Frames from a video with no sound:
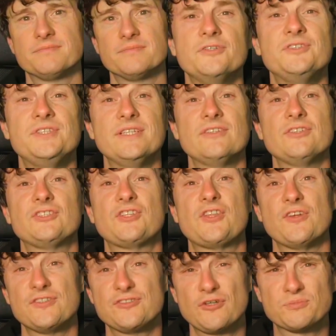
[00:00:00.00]
New Zealand's
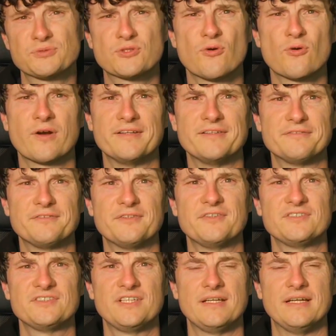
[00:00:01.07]
3rd top scorer in the
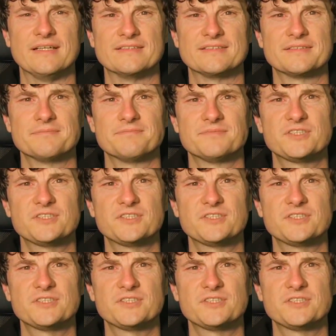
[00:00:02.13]
first innings.